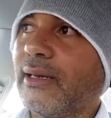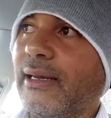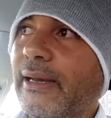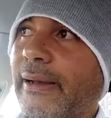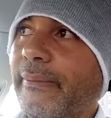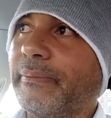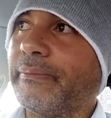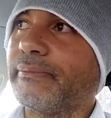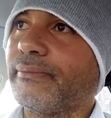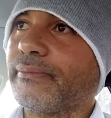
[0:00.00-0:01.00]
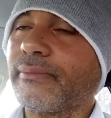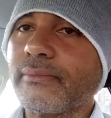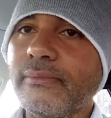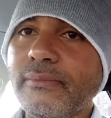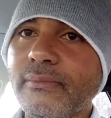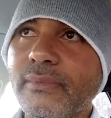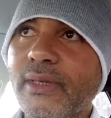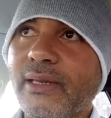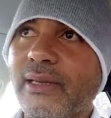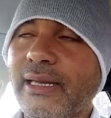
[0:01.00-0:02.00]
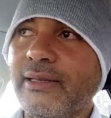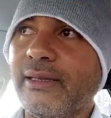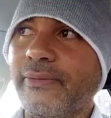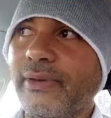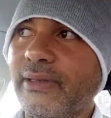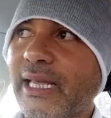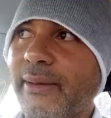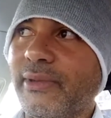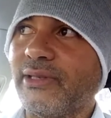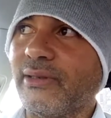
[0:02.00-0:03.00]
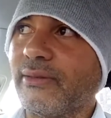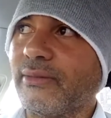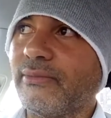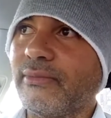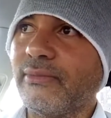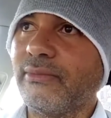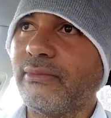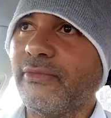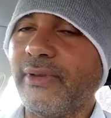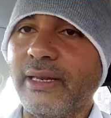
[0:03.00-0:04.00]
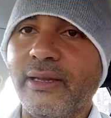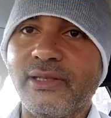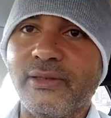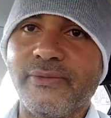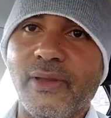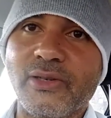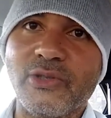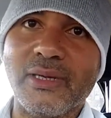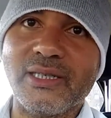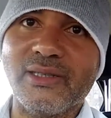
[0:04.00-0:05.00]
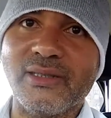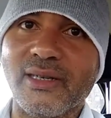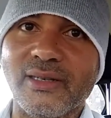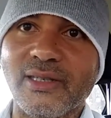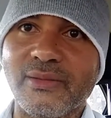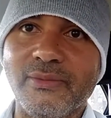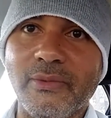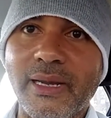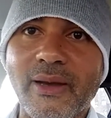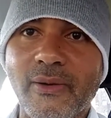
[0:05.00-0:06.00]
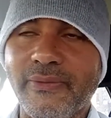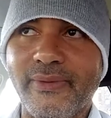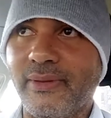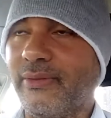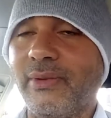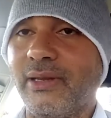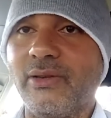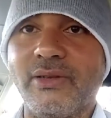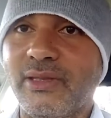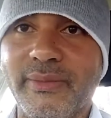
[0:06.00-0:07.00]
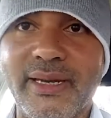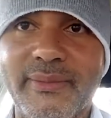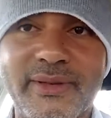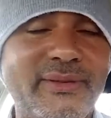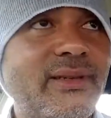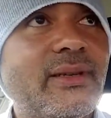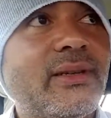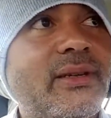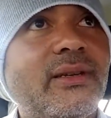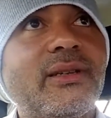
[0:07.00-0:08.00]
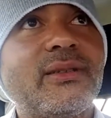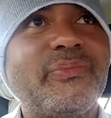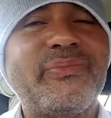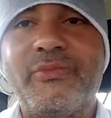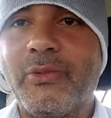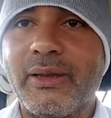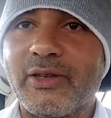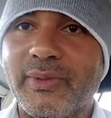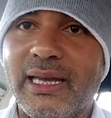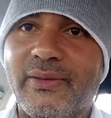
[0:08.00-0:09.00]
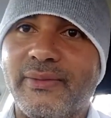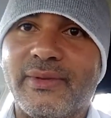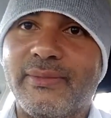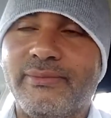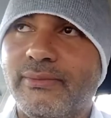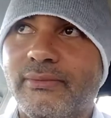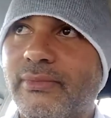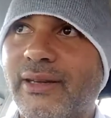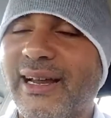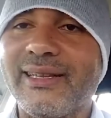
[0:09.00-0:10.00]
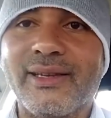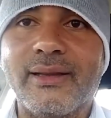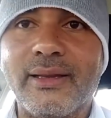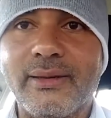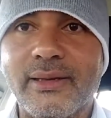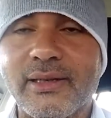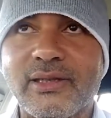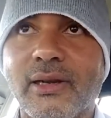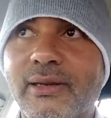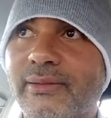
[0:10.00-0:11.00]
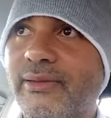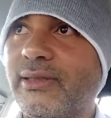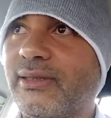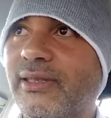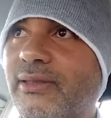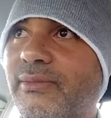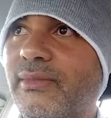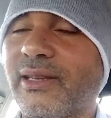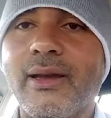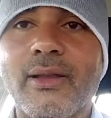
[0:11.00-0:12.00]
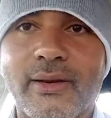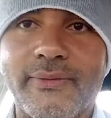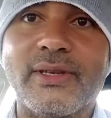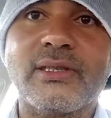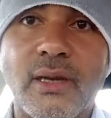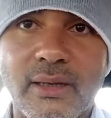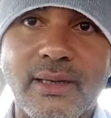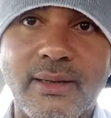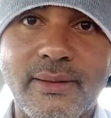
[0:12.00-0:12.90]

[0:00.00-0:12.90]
You're getting different temperature variations, fluctuations that are just way off what it used to be. I mean, the weather's behaving erratically, and the sun is just the colour of the sun.